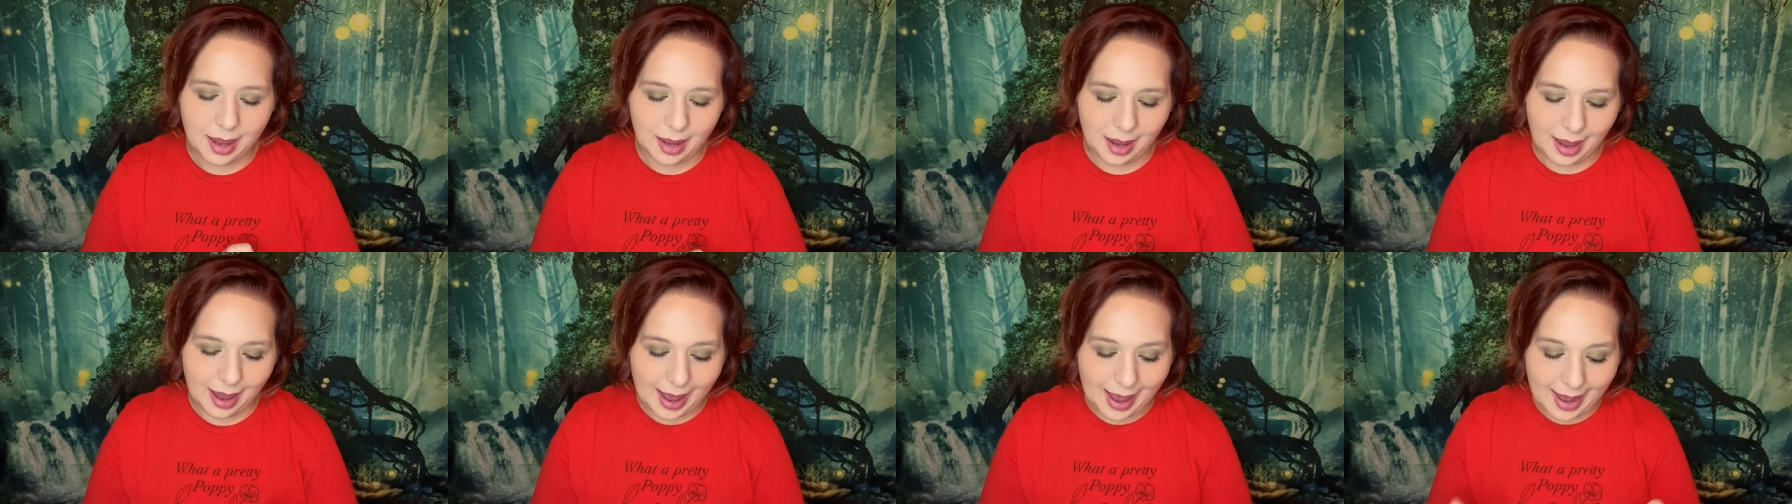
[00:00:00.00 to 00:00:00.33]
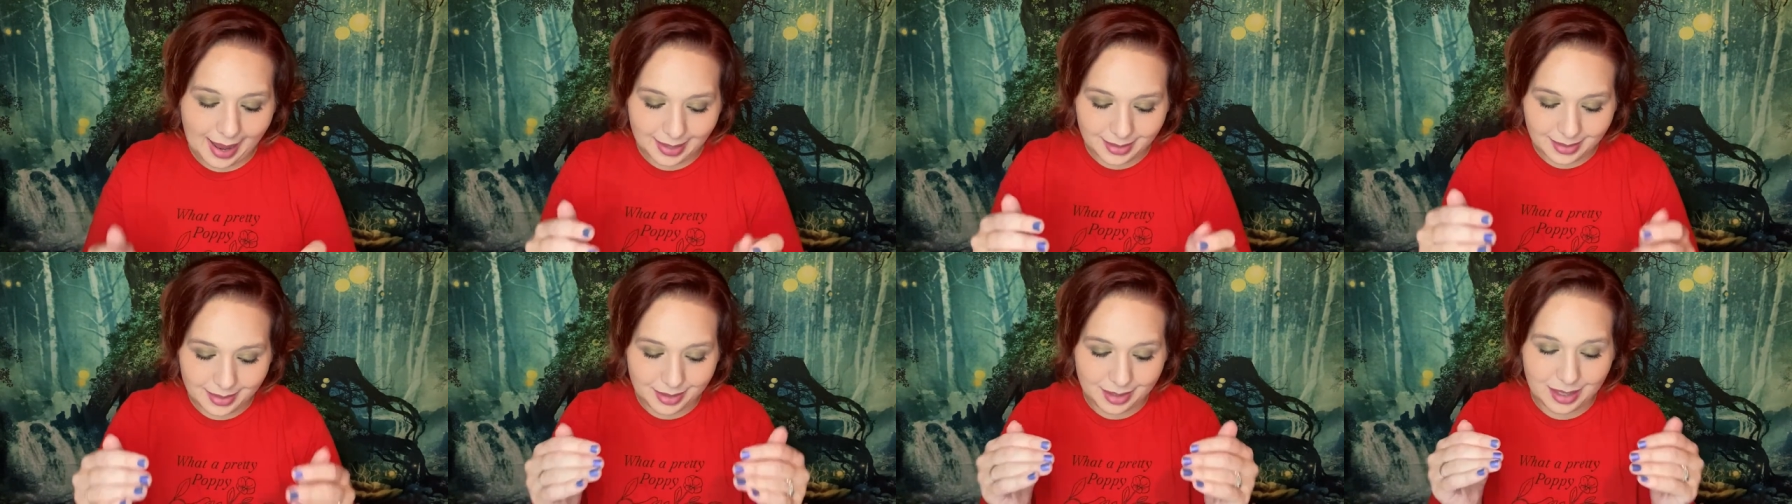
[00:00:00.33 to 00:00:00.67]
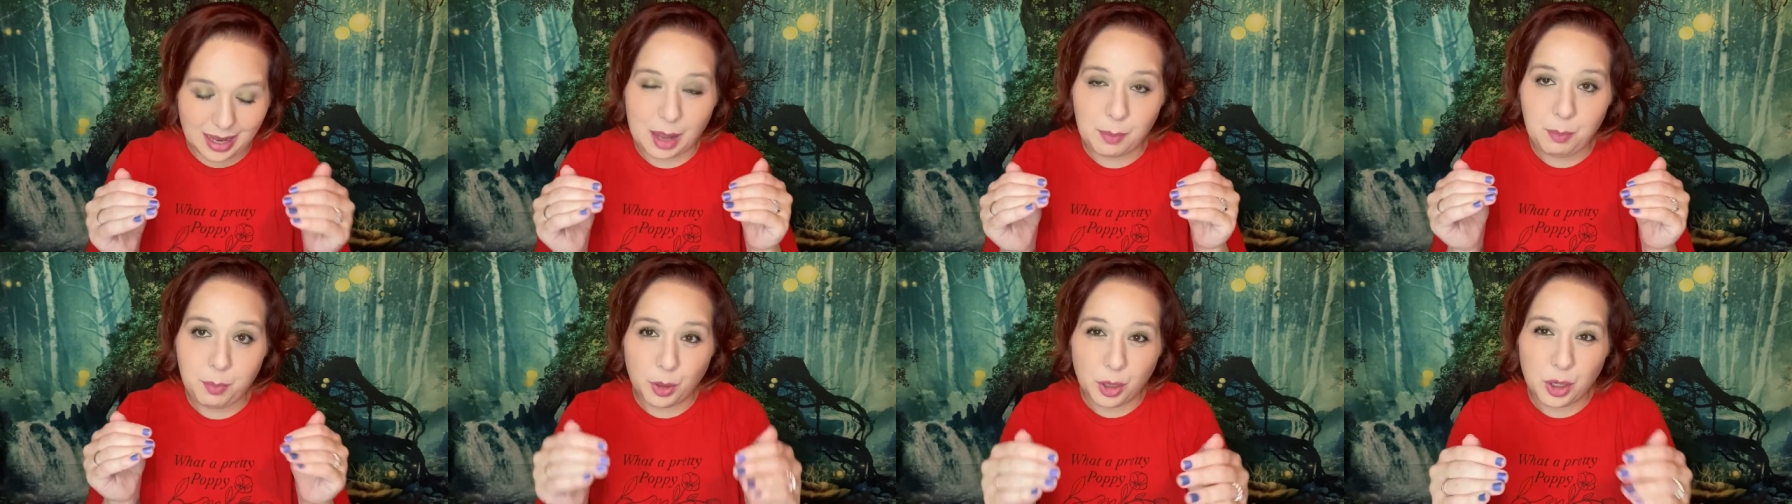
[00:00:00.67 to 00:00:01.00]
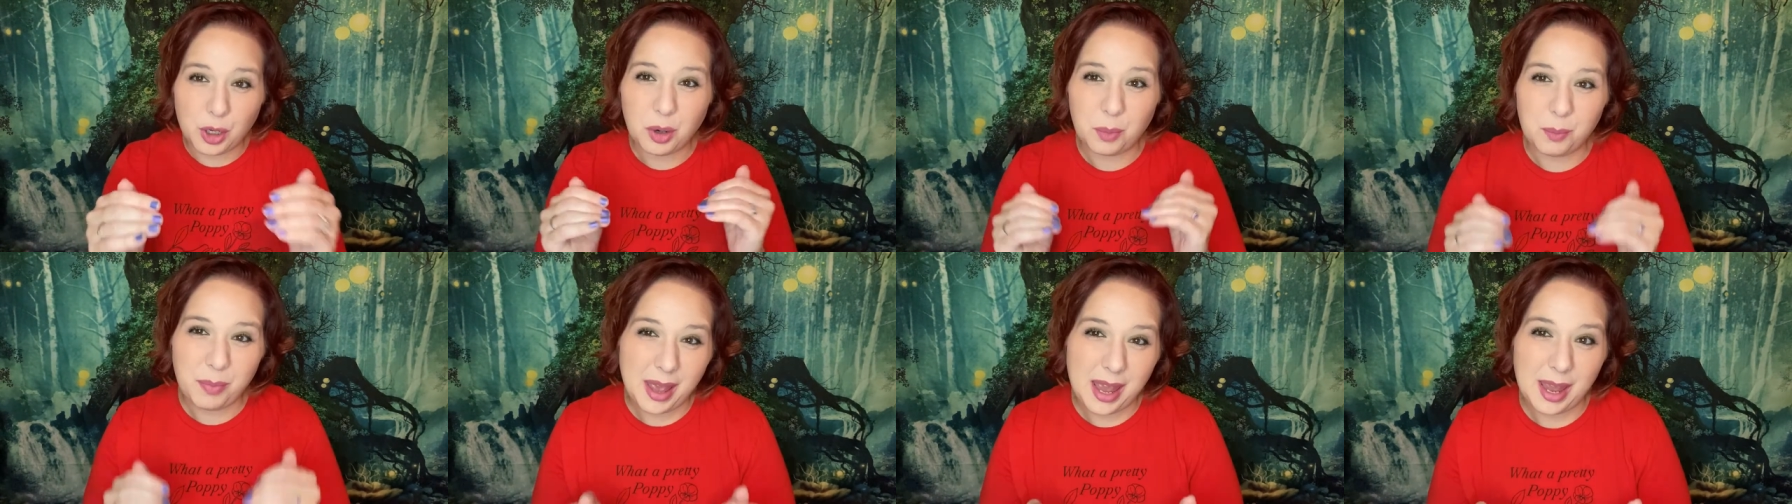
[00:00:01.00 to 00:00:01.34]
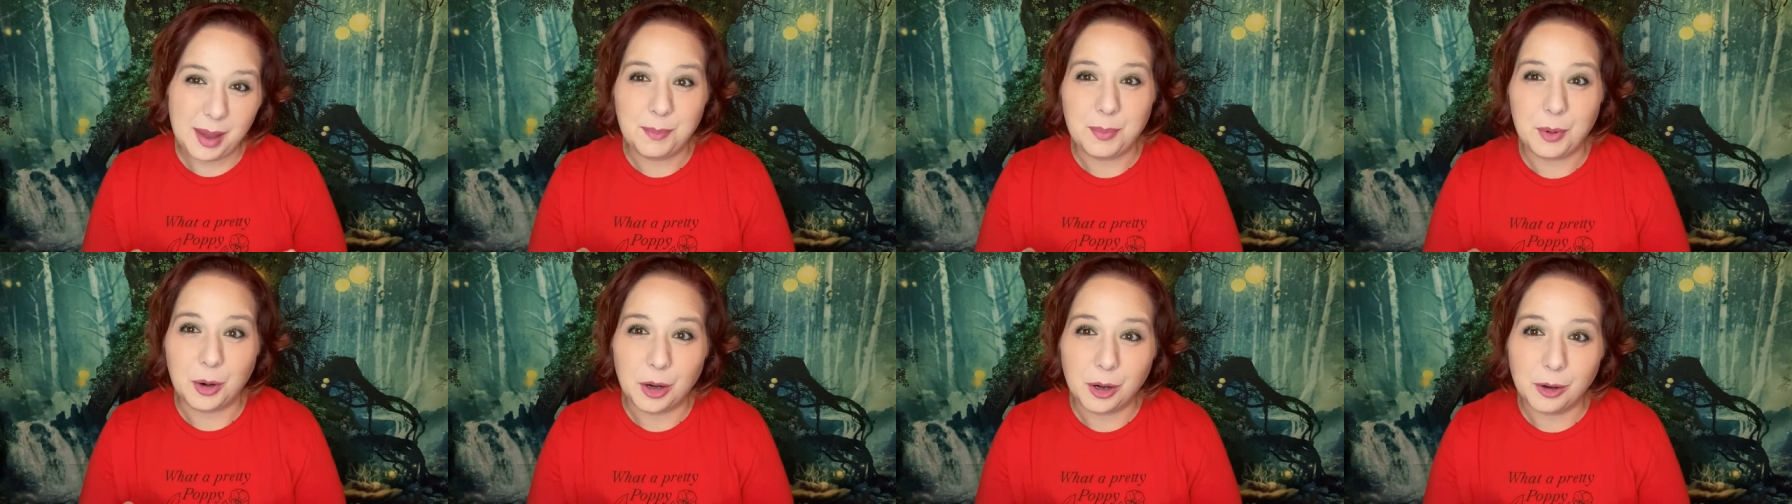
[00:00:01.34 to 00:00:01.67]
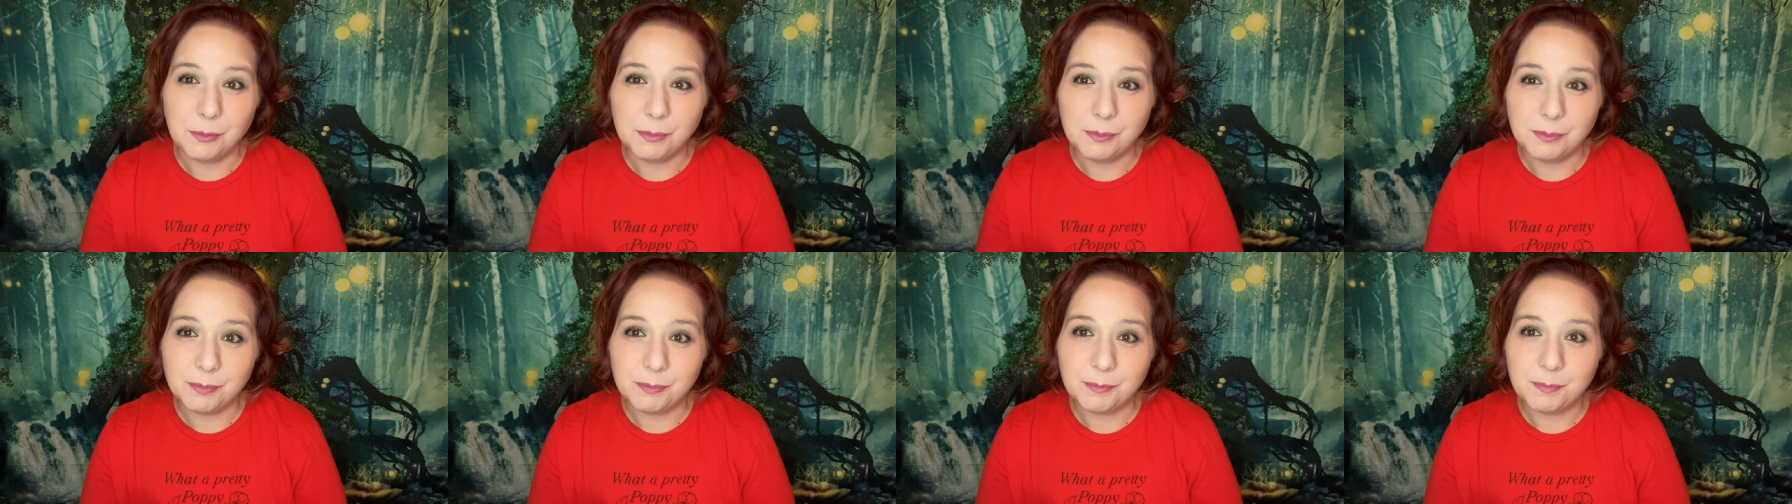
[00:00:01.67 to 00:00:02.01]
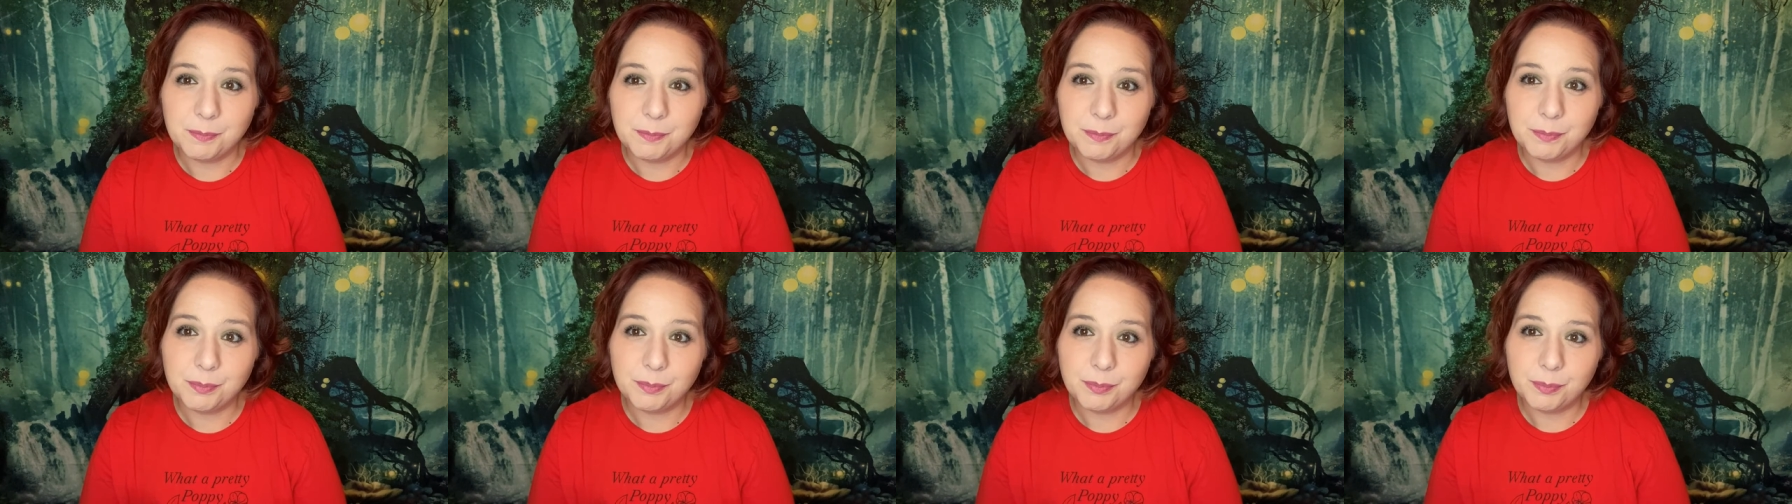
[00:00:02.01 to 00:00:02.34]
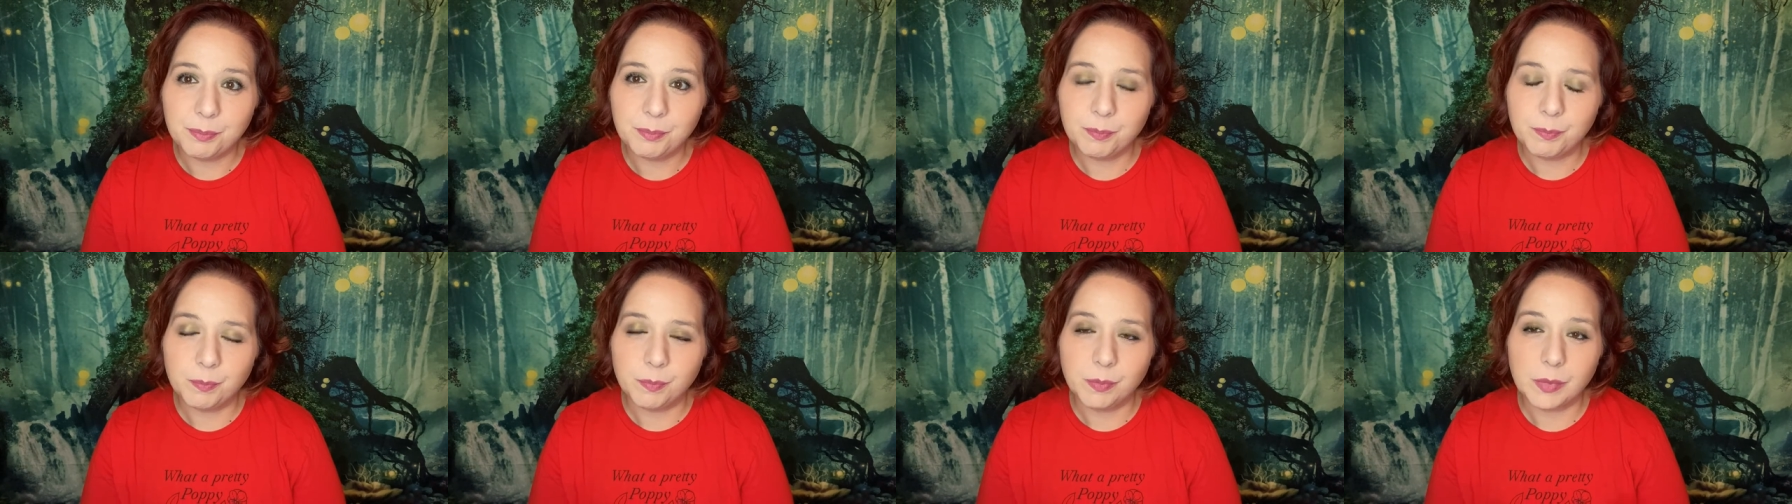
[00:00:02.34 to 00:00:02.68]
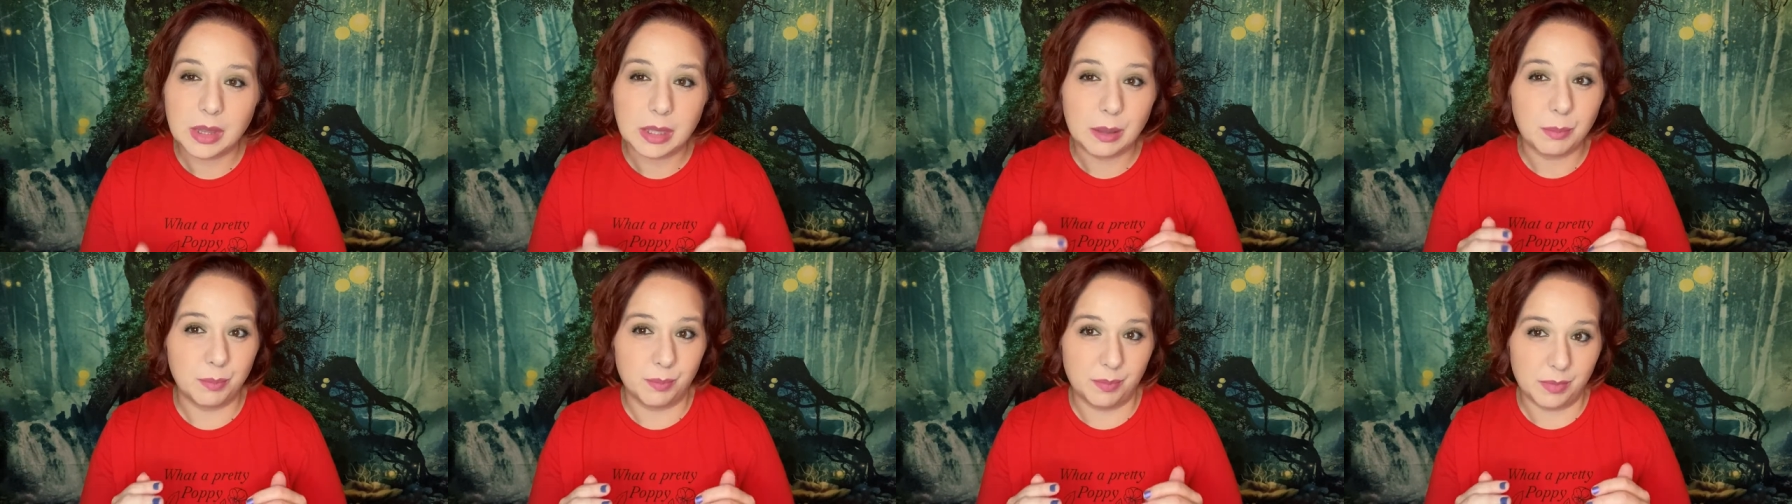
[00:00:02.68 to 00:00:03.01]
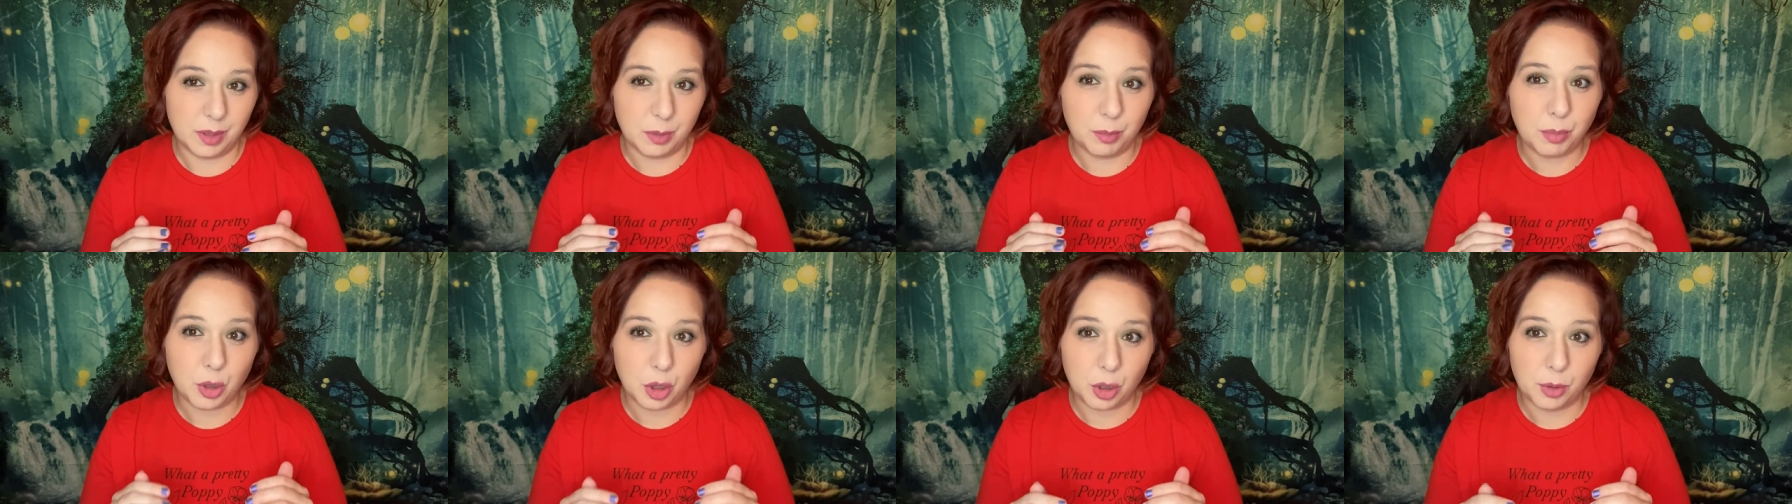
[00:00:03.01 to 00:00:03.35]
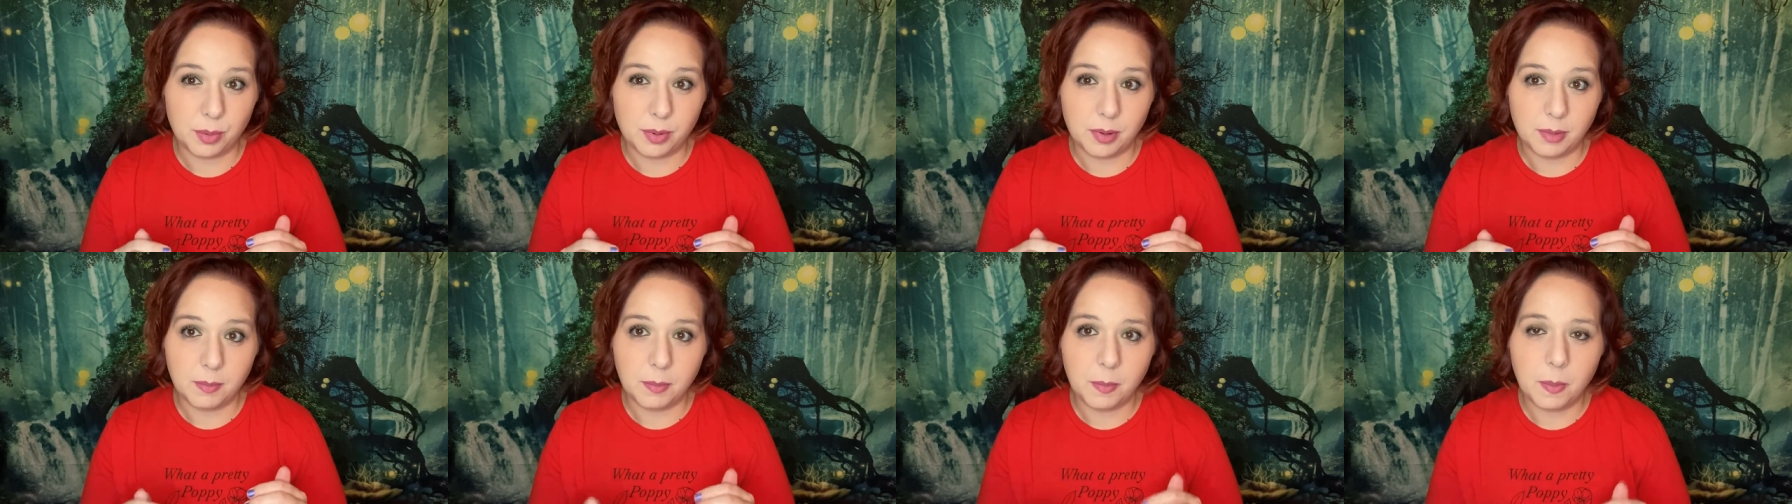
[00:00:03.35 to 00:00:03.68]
had, I put it on paper, the, the blurb,